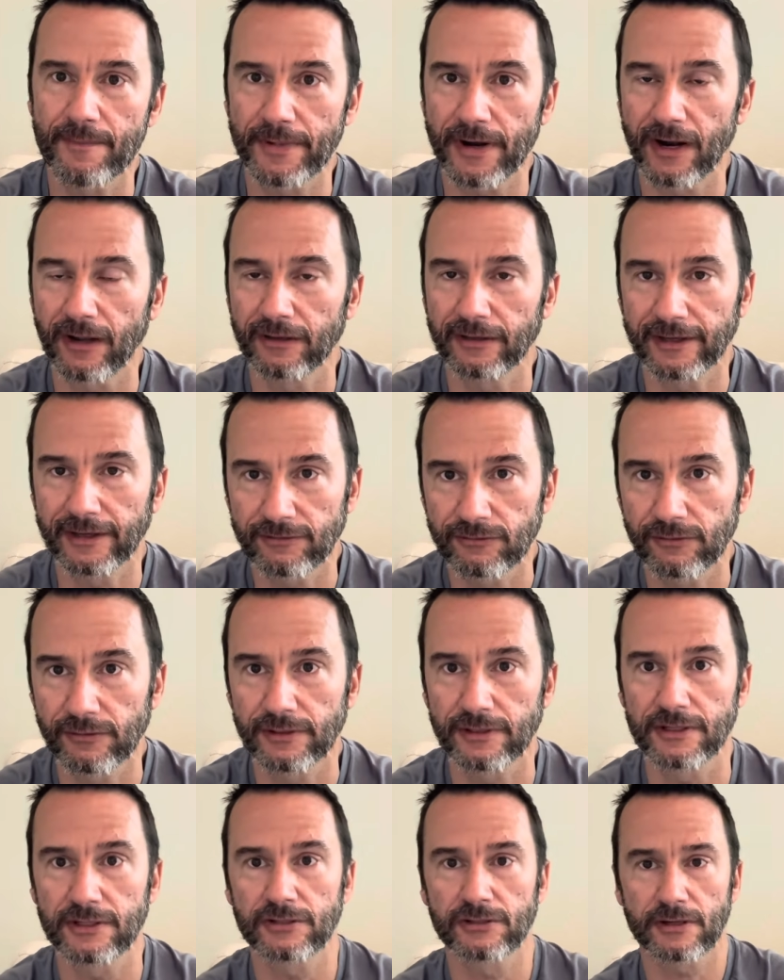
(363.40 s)
and I'll link to it
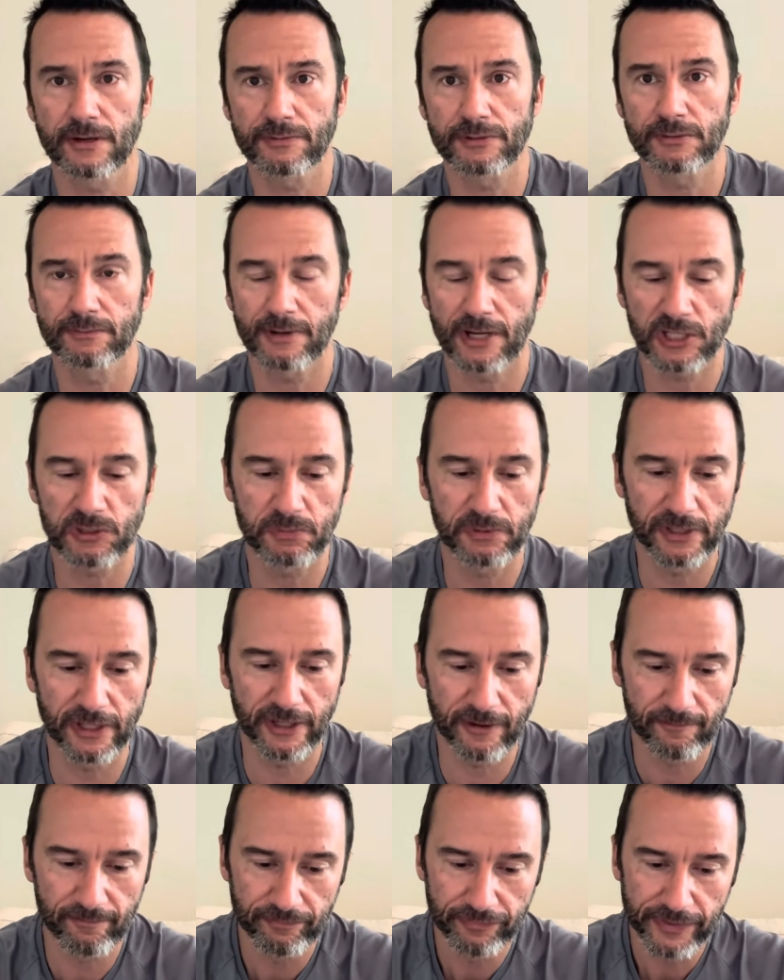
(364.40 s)
in the description box
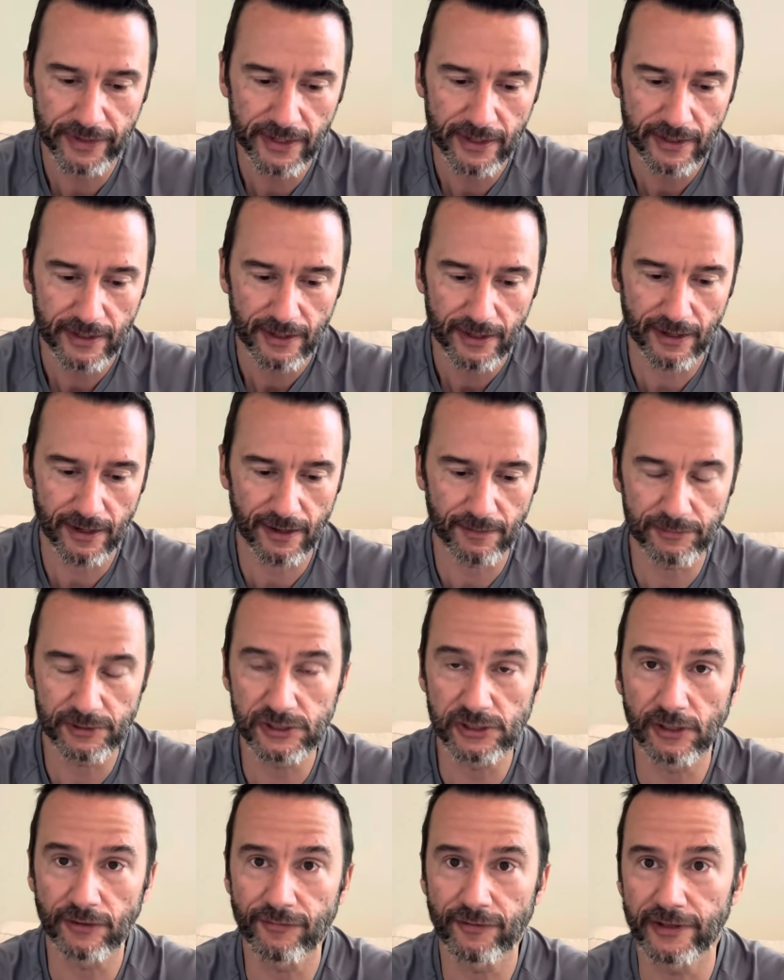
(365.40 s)
below,
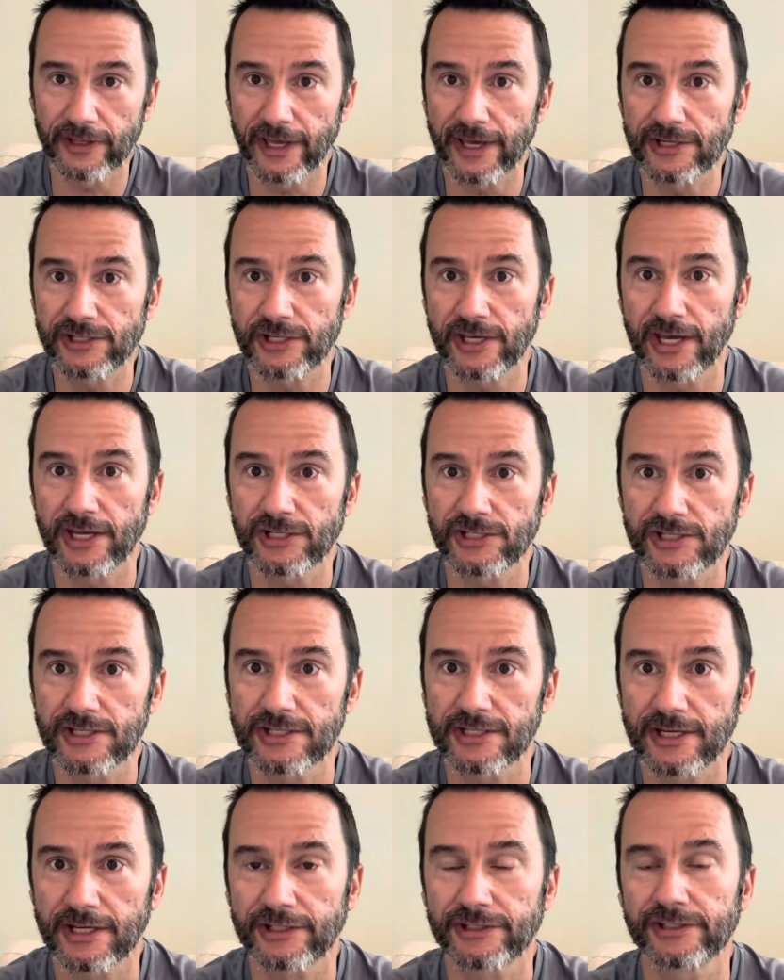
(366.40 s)
just look for the education
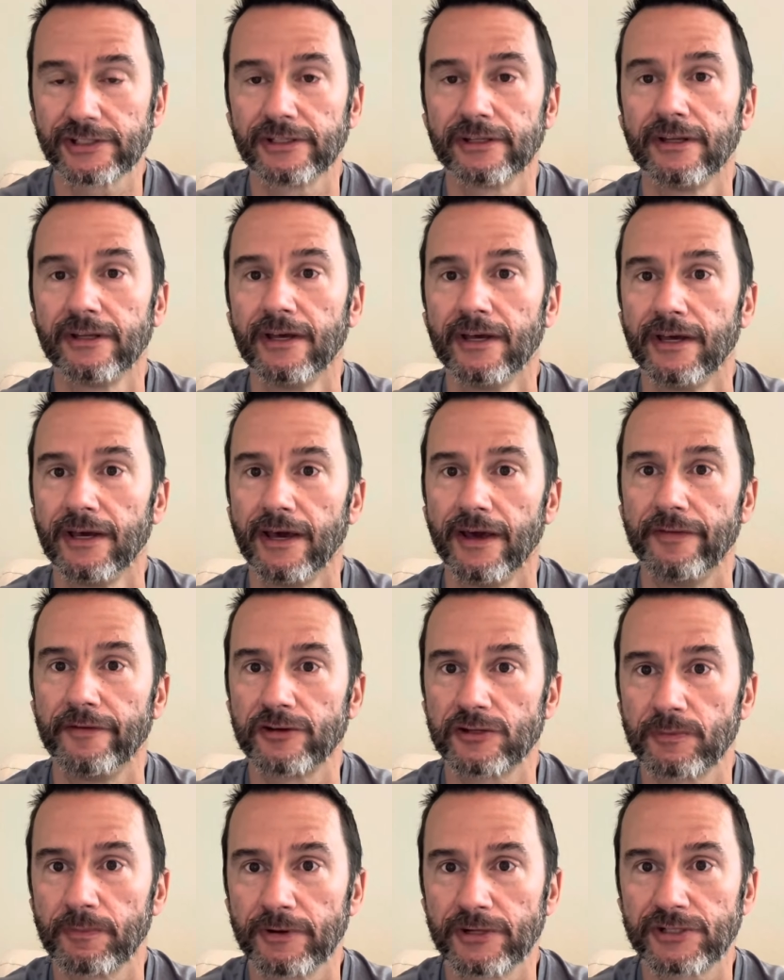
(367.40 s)
section, and
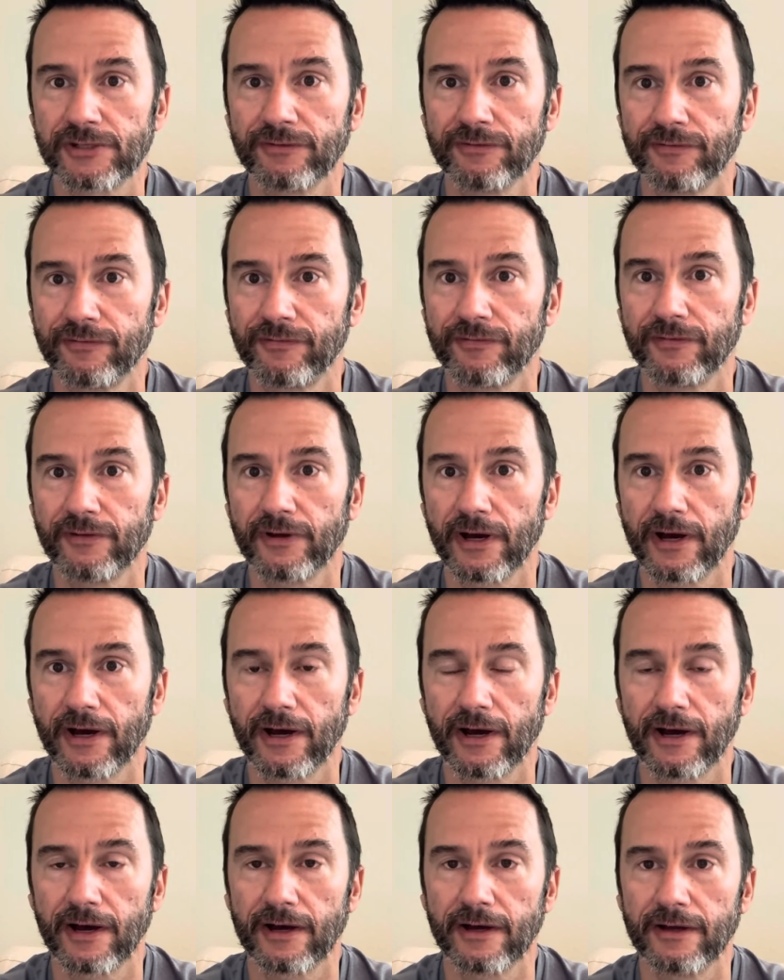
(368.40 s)
there's a bunch of
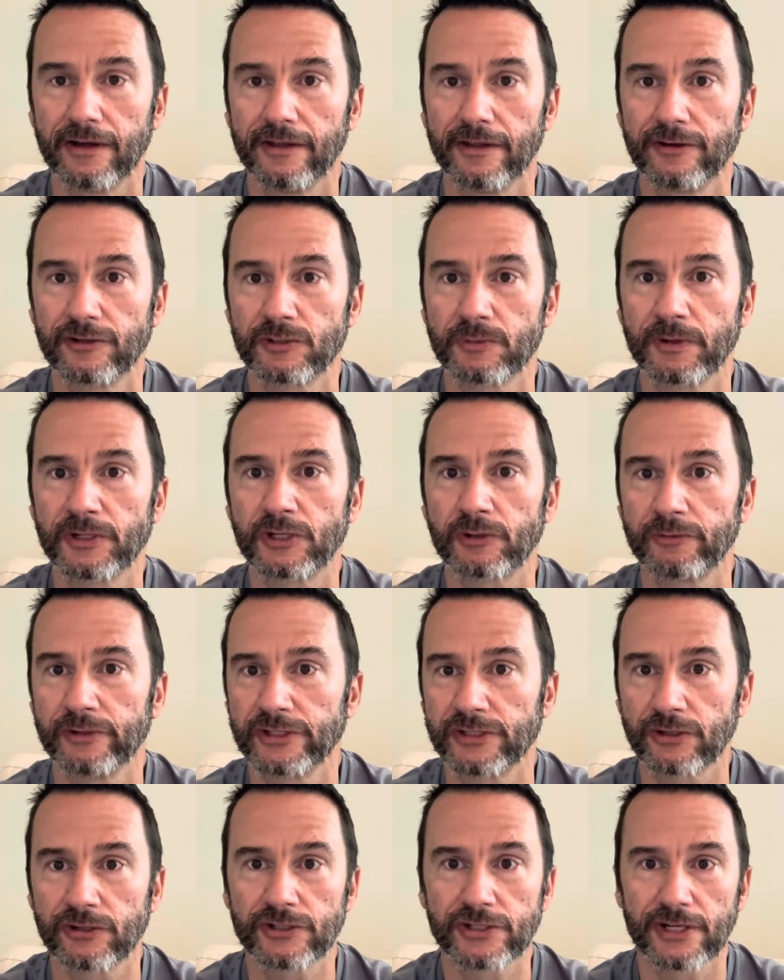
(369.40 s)

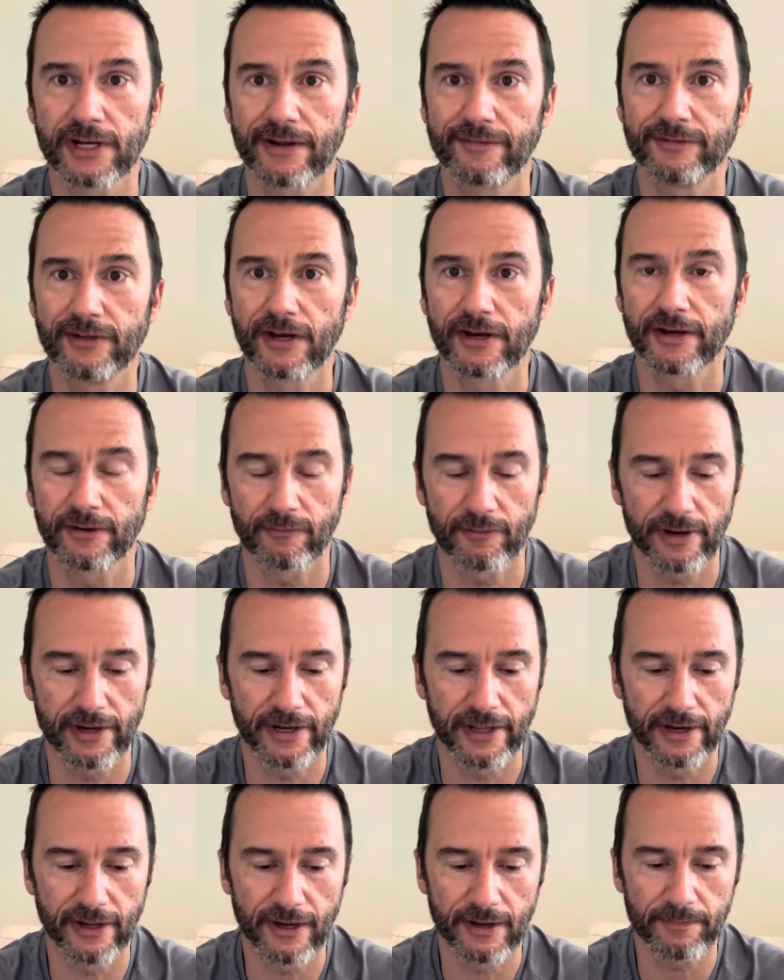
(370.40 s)
research that I've done and written
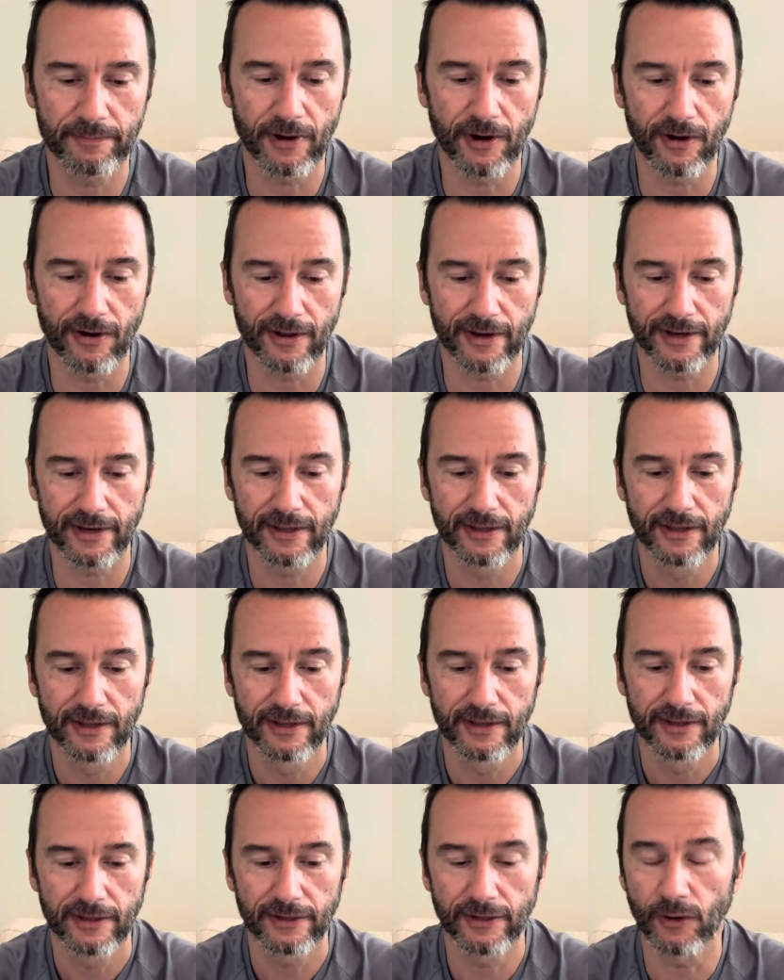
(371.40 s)
it up on
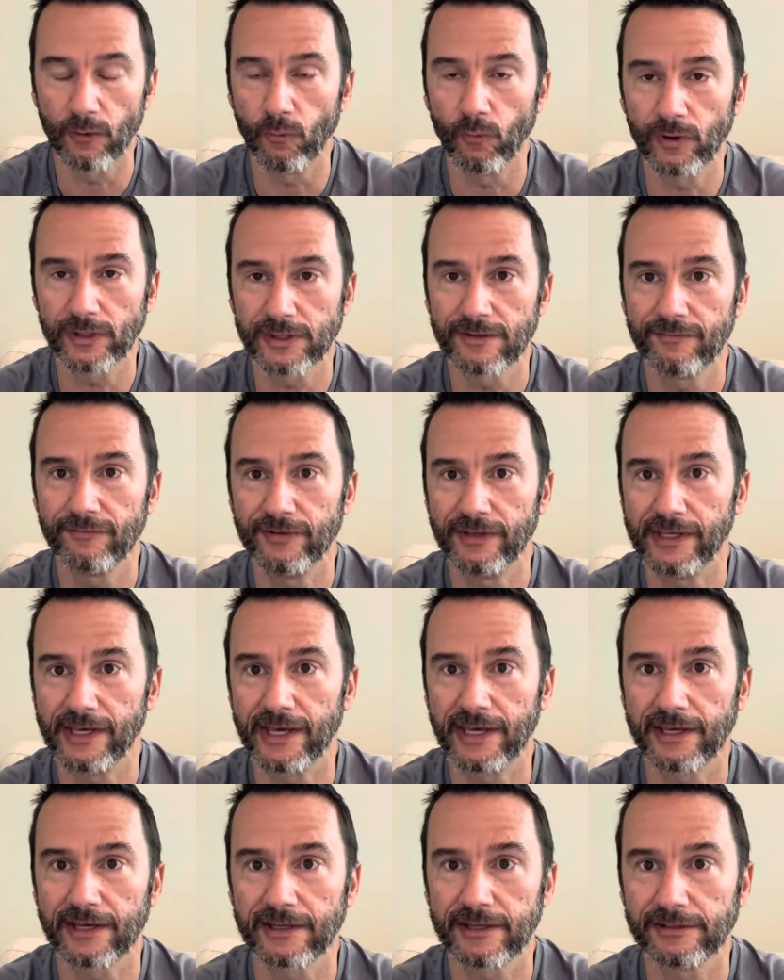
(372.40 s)
what the
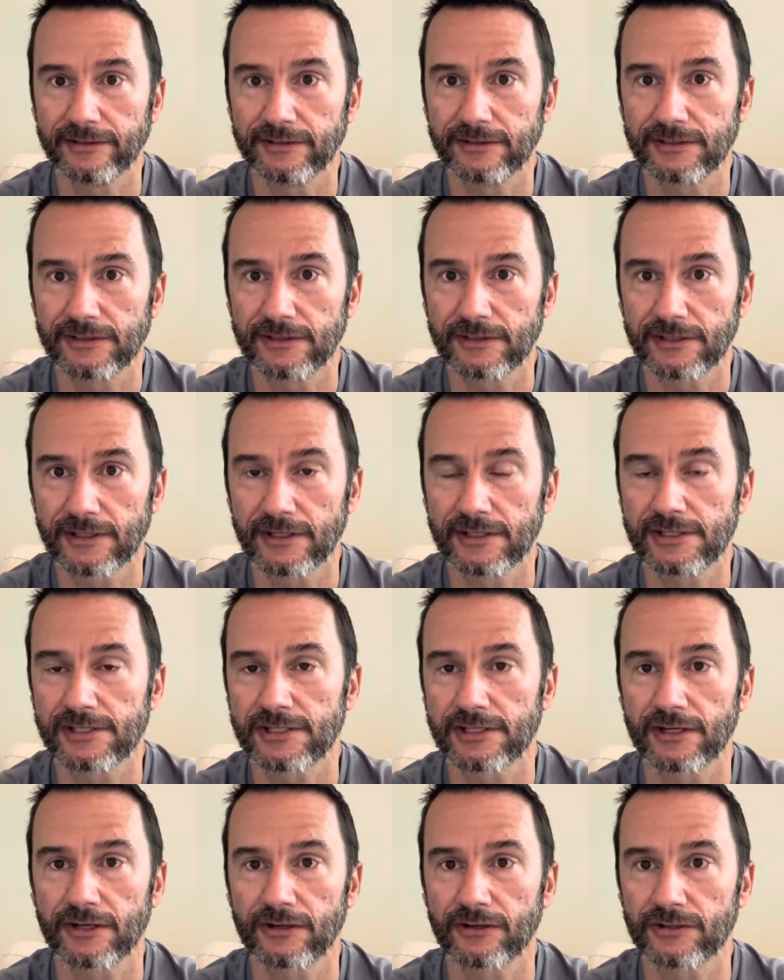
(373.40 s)
VA
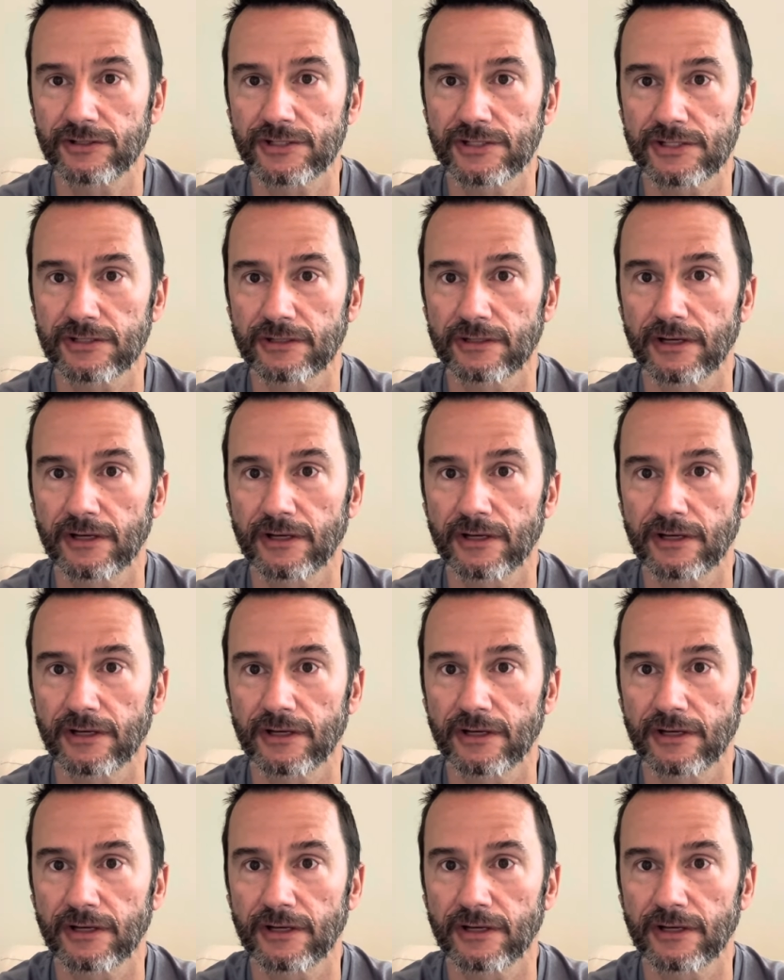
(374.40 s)
considers,